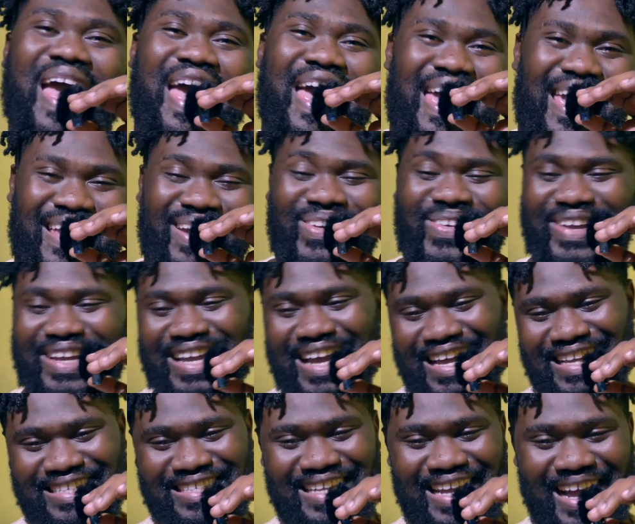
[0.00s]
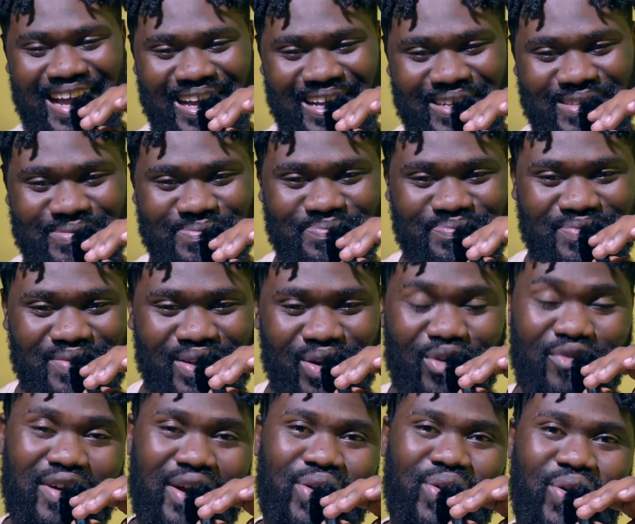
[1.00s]
Anyway, guys,
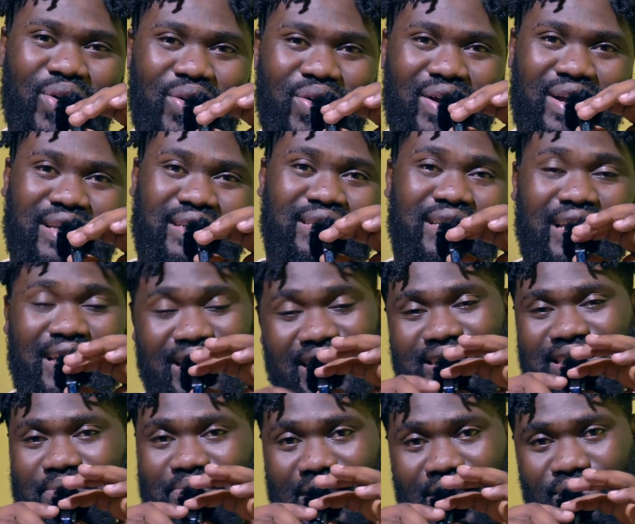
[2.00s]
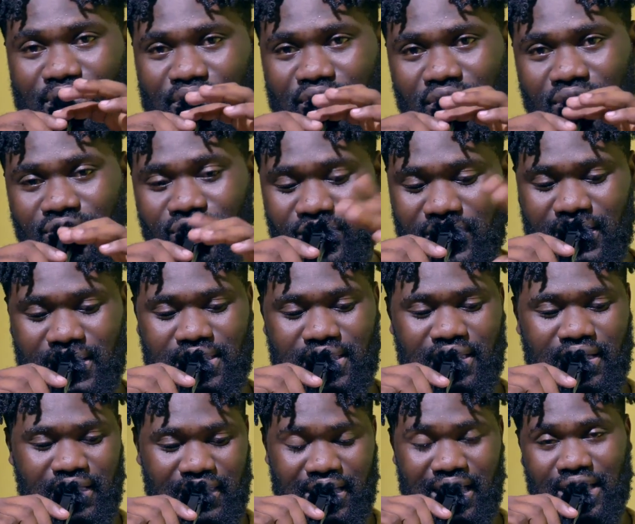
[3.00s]
overall it is a microphone.
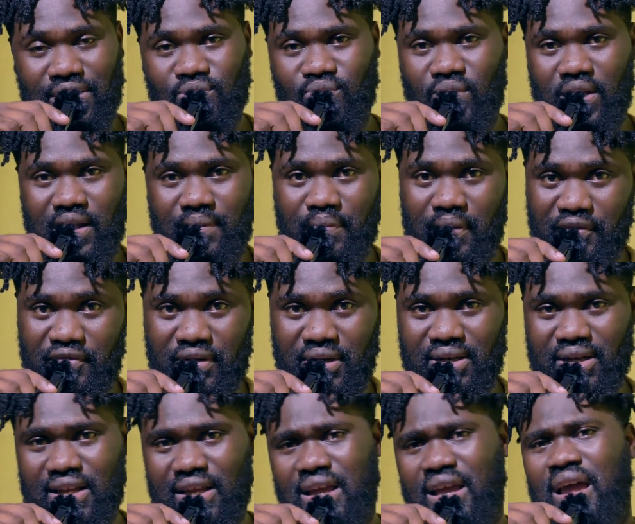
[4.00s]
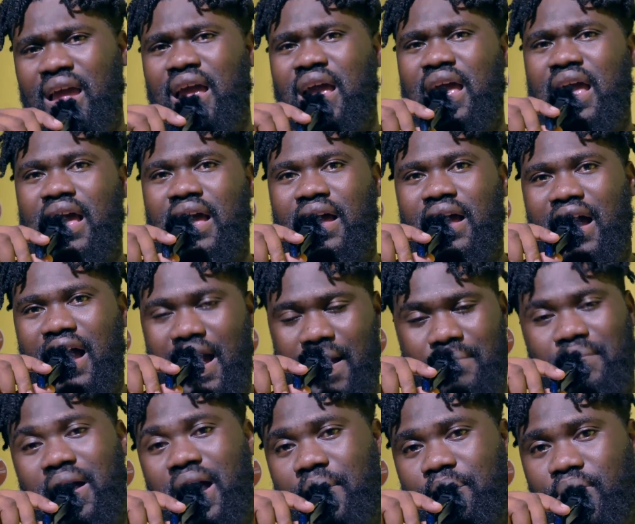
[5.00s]
Honestly, it does work perfectly.
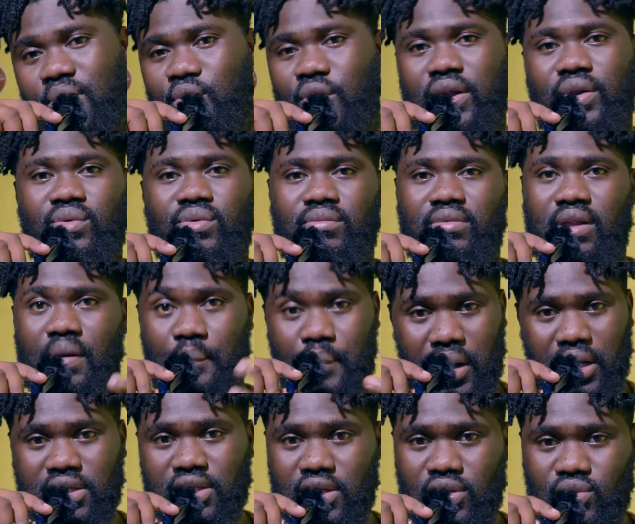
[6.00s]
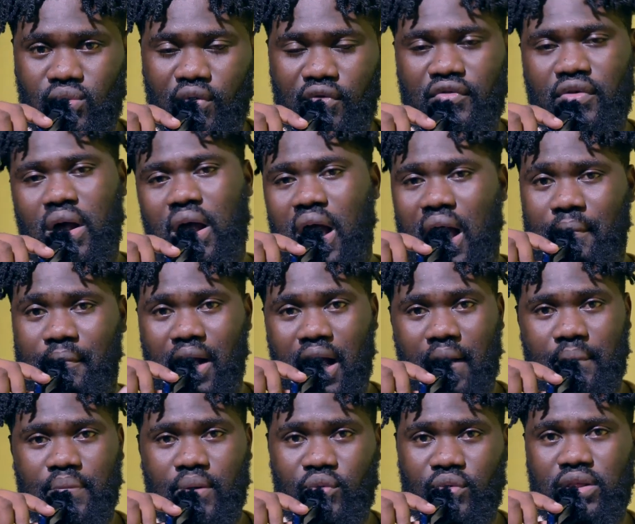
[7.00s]
I'm happy with the purchase so far. I'm
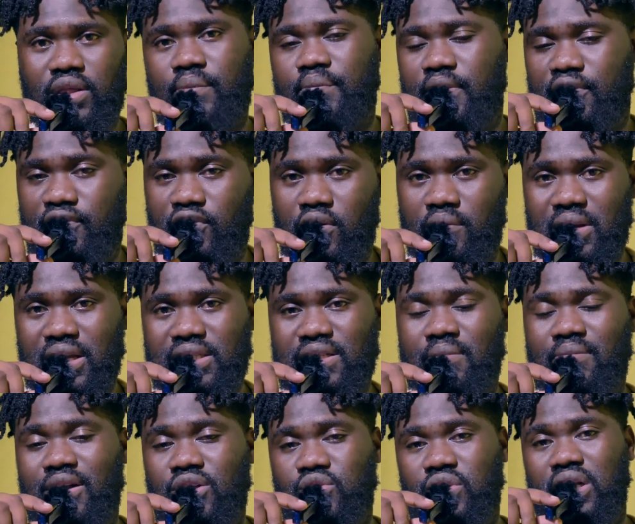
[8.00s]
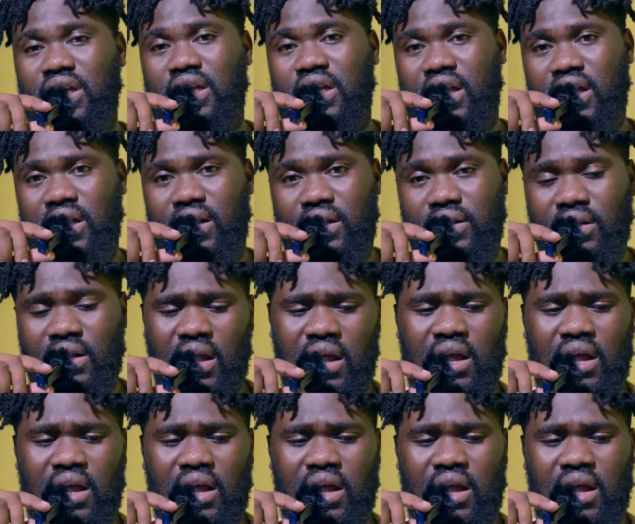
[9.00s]
happy with the performance I'm actually getting